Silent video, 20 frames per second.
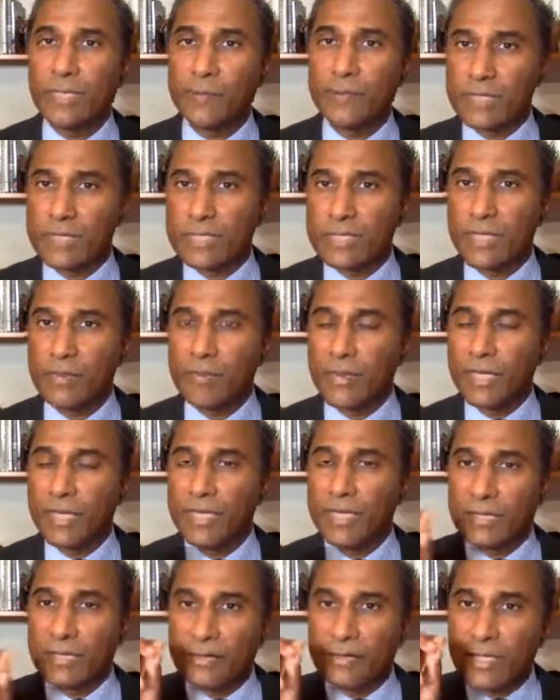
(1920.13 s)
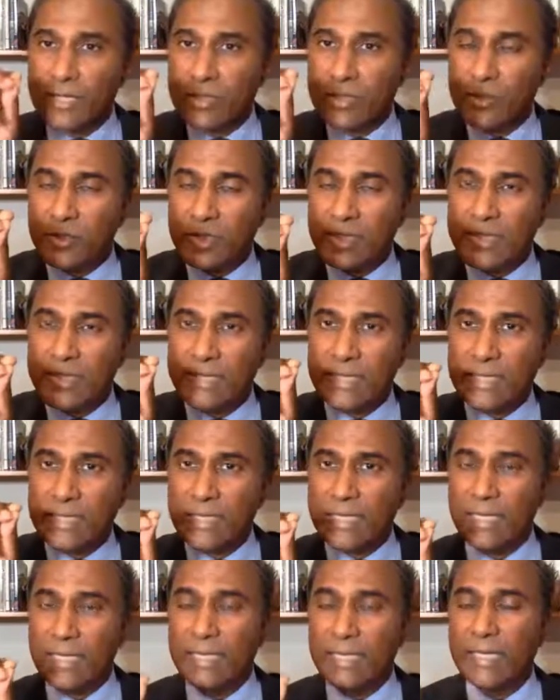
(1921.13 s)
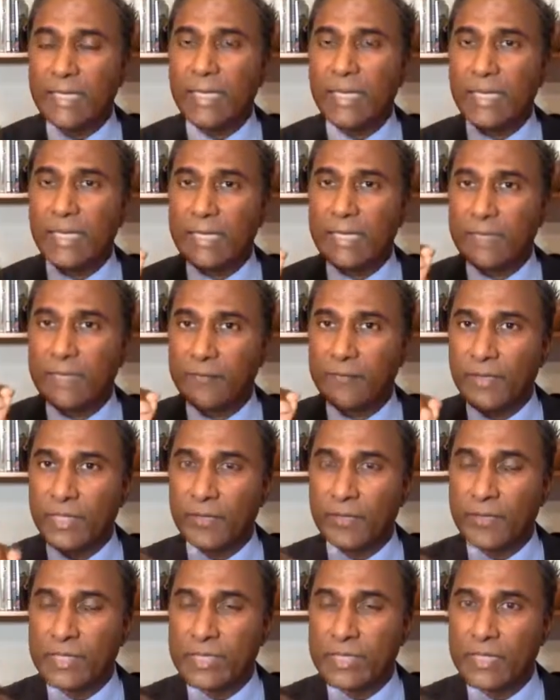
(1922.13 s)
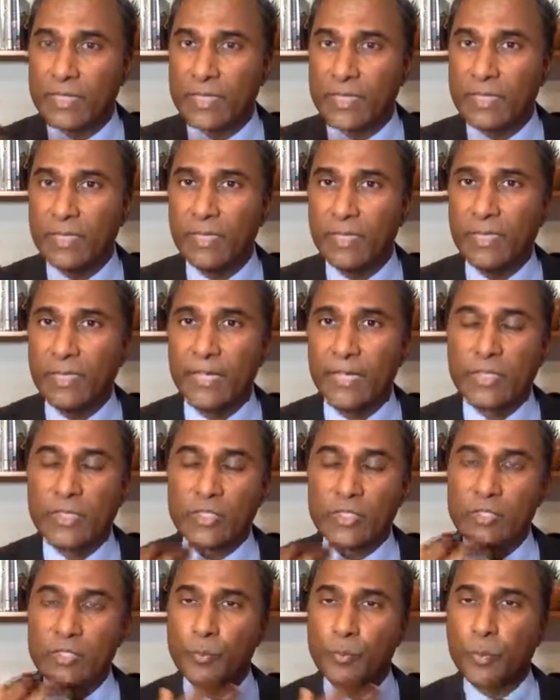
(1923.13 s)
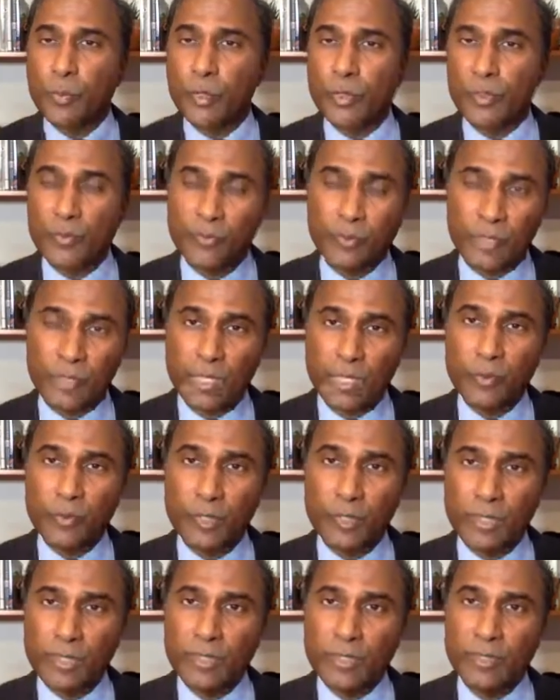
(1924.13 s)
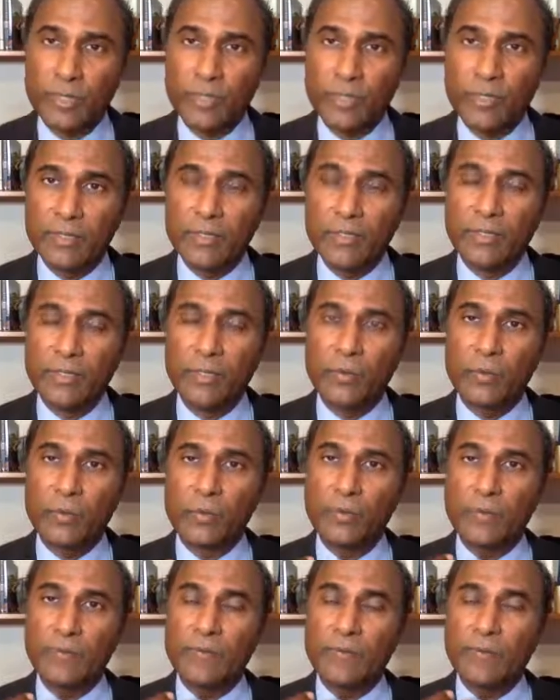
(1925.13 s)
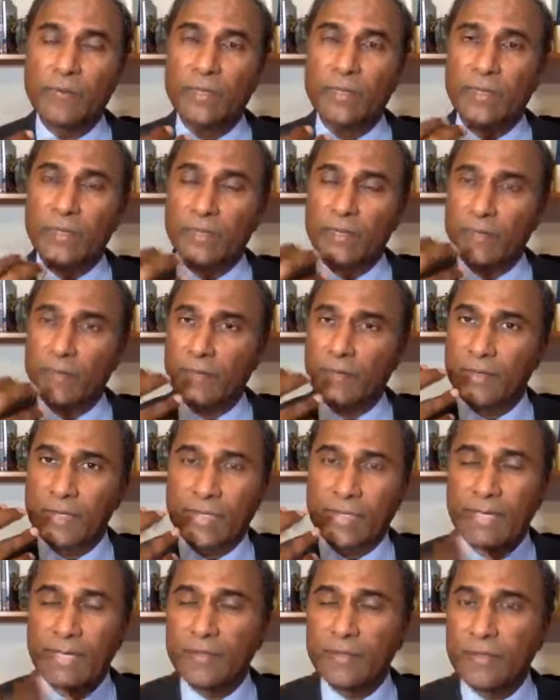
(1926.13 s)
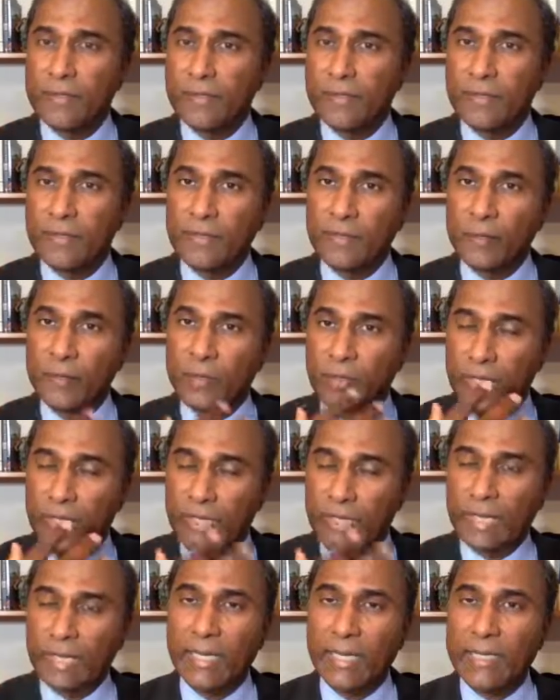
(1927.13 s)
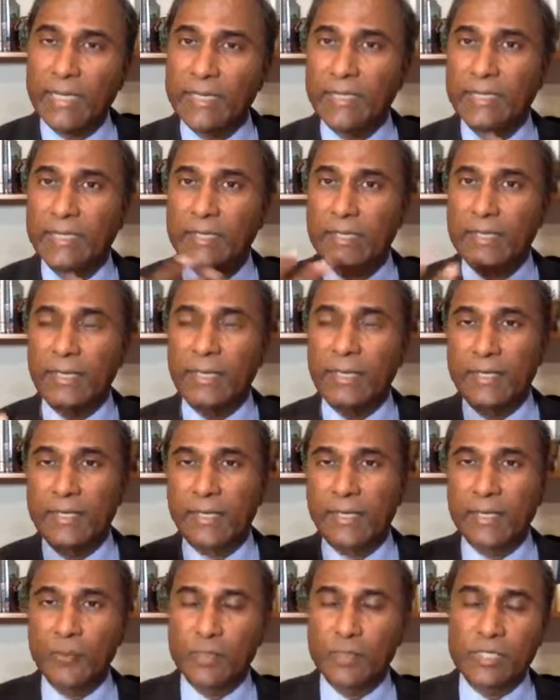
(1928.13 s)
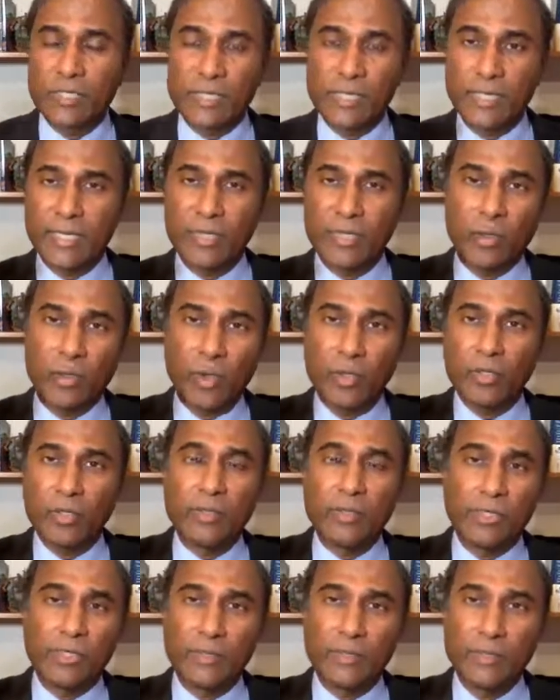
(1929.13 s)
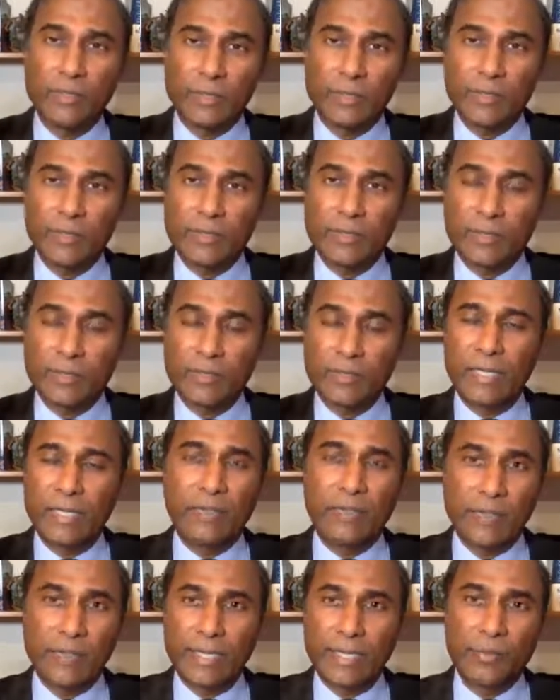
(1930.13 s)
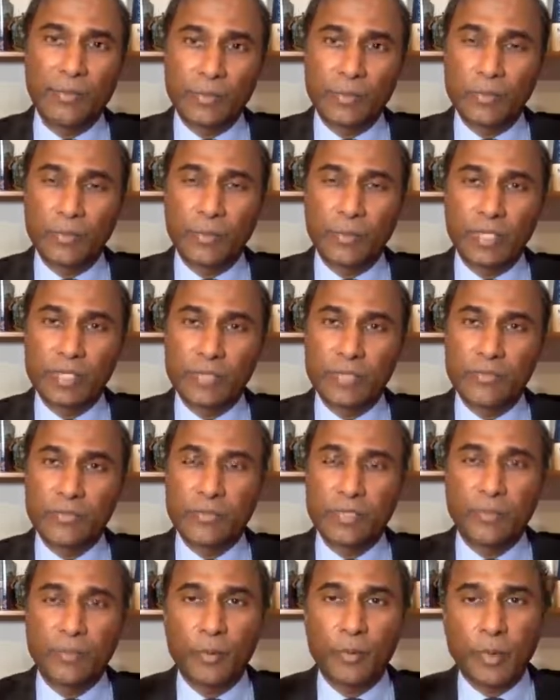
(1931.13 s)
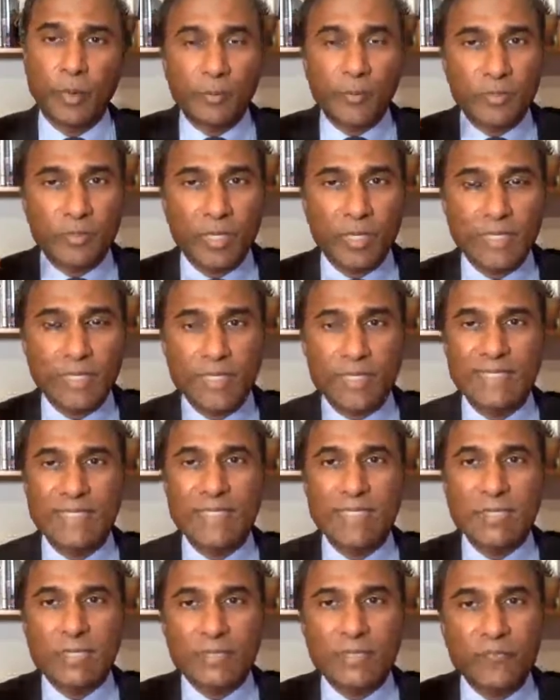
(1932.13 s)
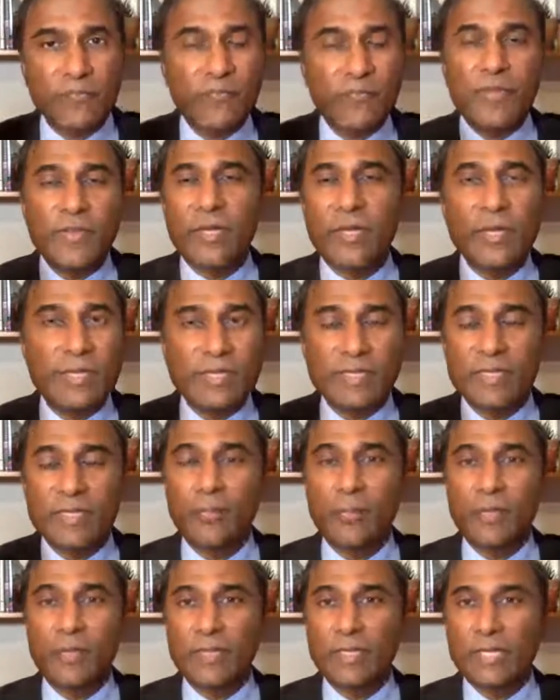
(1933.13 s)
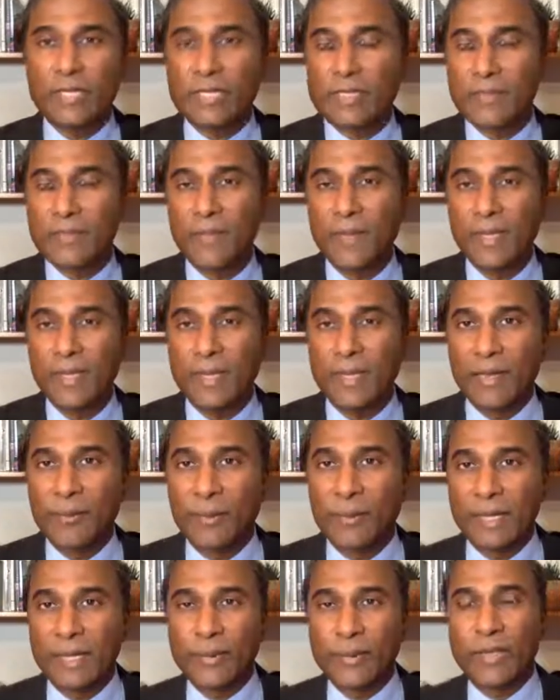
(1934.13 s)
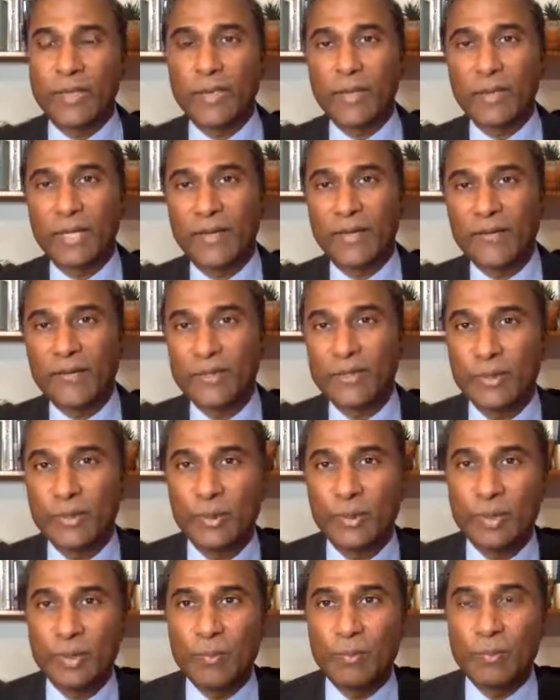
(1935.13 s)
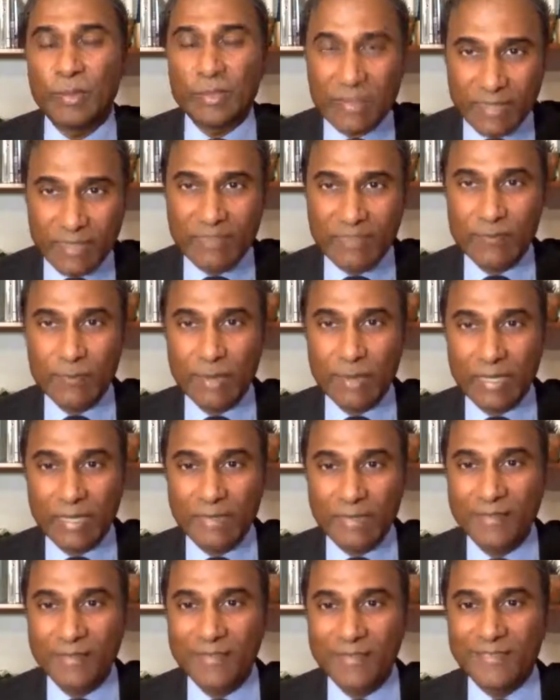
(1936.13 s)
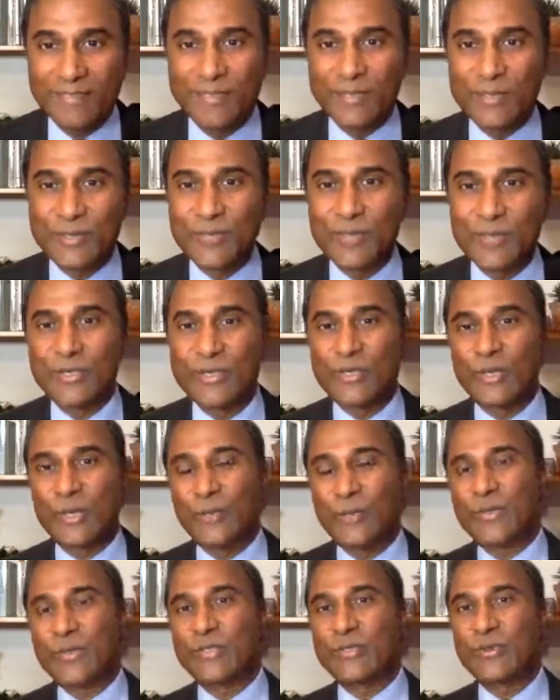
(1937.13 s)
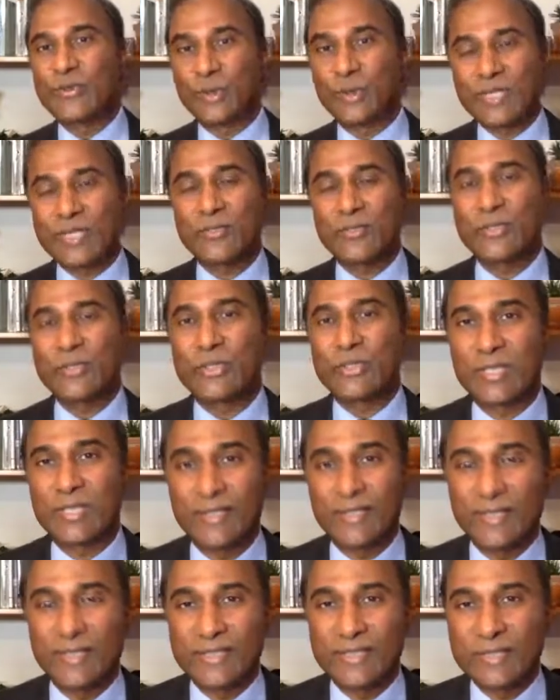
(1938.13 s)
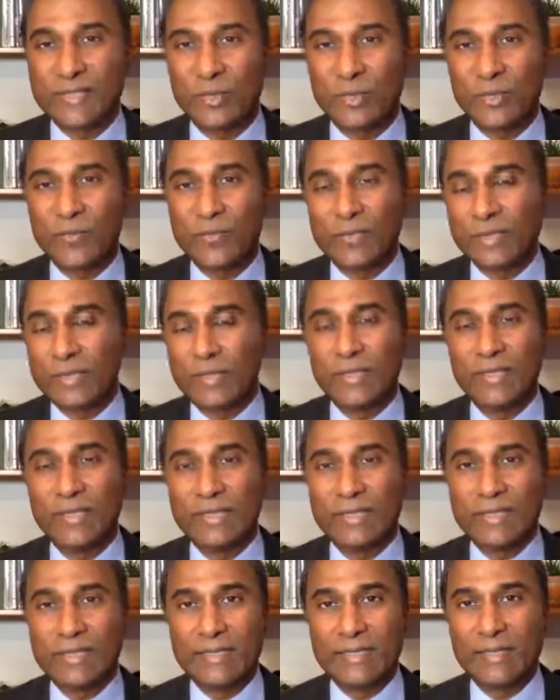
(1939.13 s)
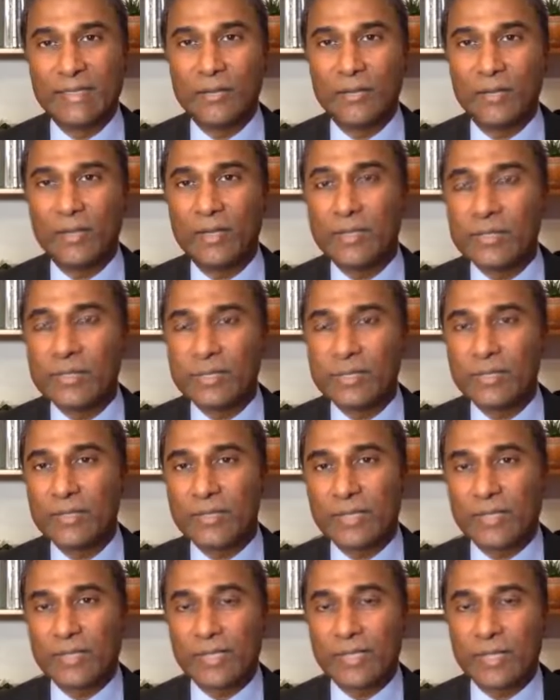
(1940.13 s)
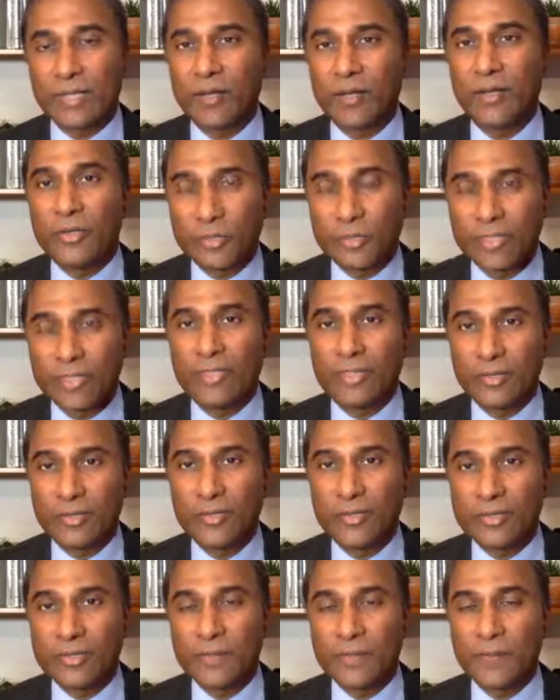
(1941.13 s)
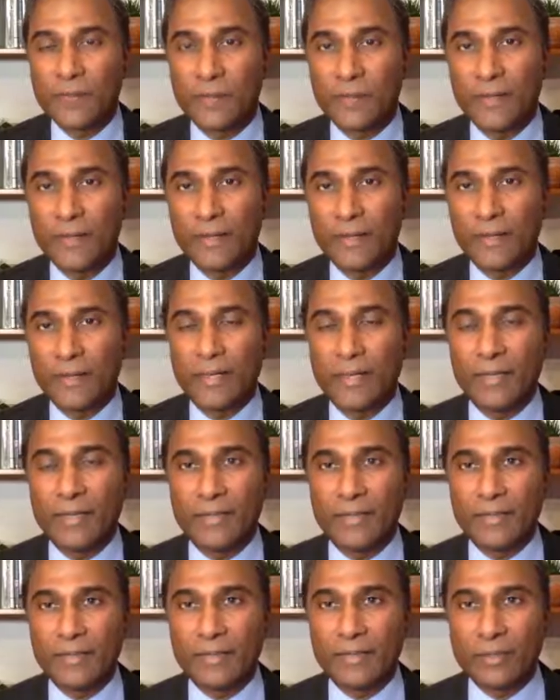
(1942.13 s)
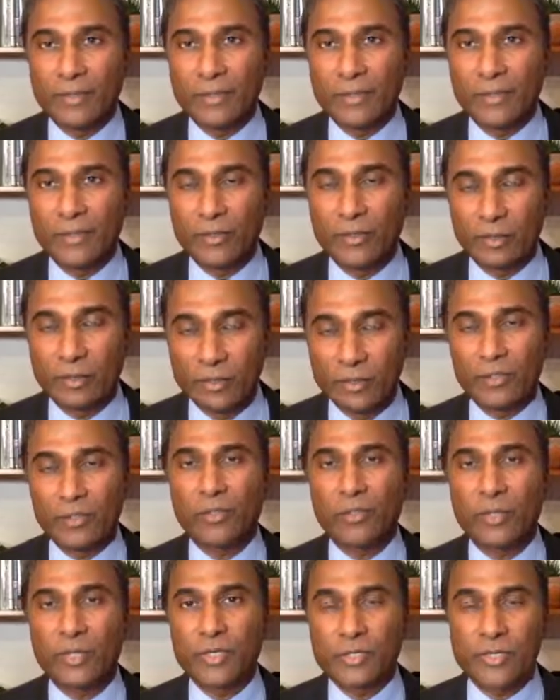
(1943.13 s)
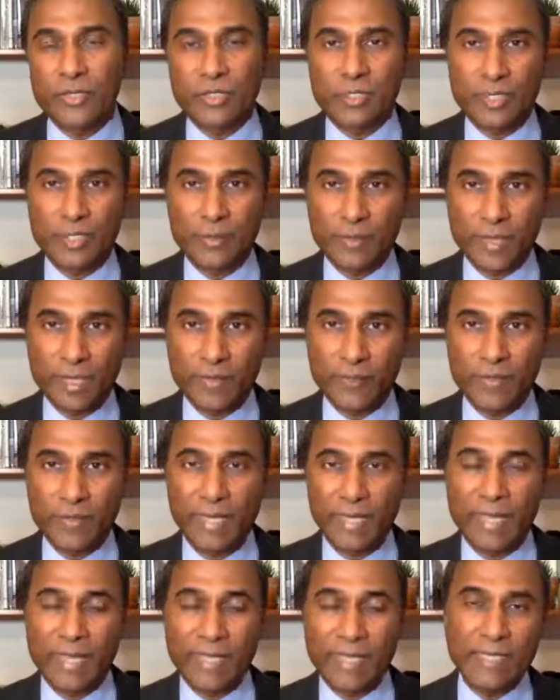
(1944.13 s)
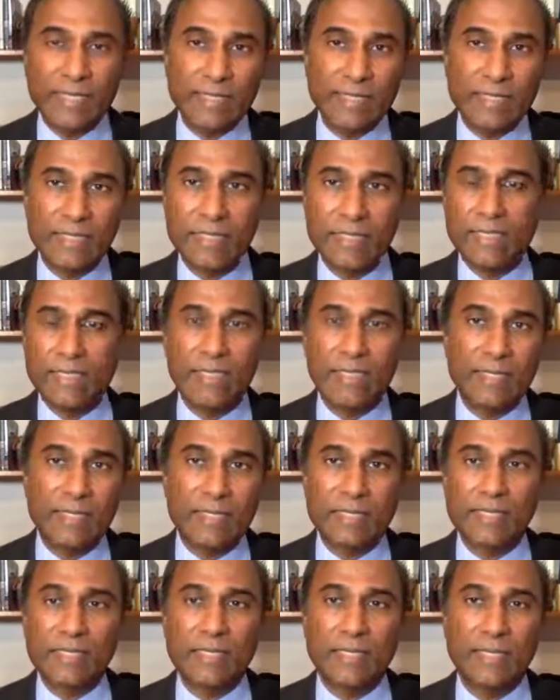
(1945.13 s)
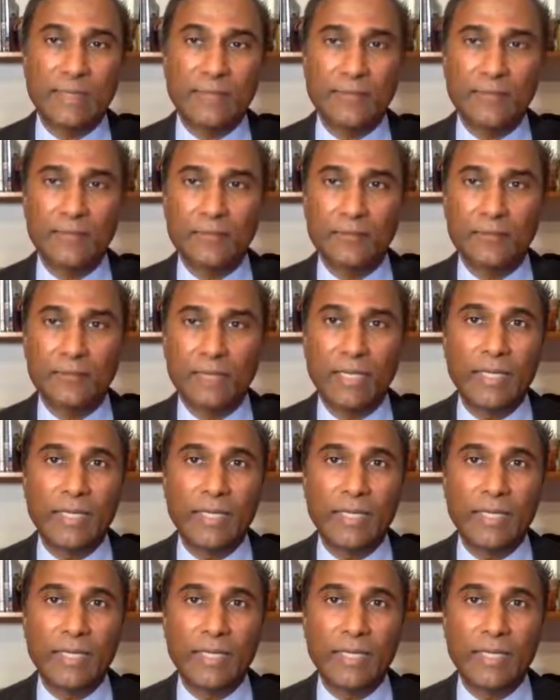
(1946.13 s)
is vitamin C. But let's look at D and A and vitamin C, and to support your thyroid. Again, we're looking at iodine and iodide, which is, again, all in the letter that I wrote to President Trump. But what I'm trying to say is, these are very simple things. And by the way, you don't have to believe me. There's been so much research done on this over nearly 100 years of clinical research on the power of A, D, and C,